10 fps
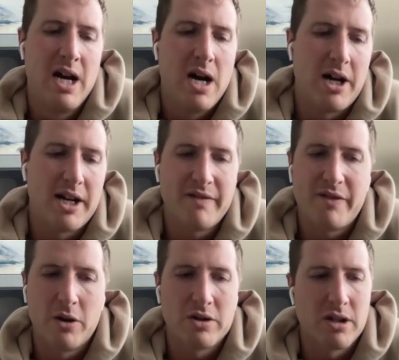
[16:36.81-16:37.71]
A lot of the
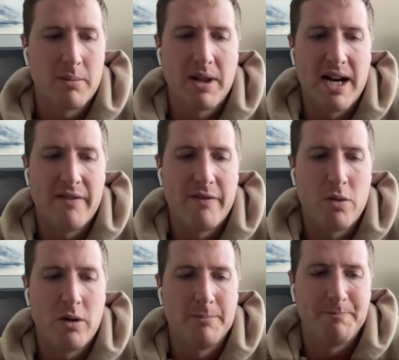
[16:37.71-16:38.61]
folks on our
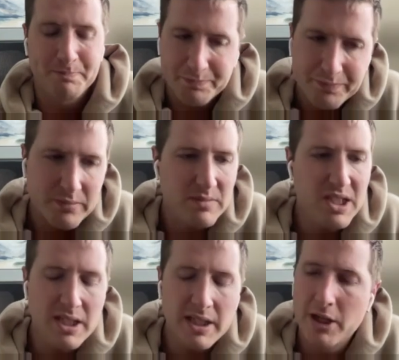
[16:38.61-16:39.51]
platform,
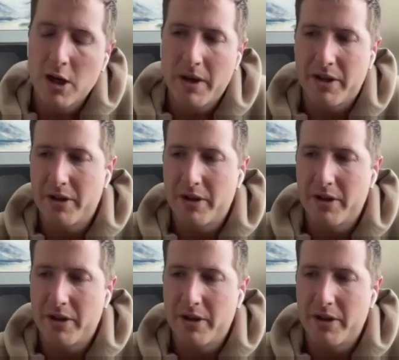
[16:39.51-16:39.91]
whether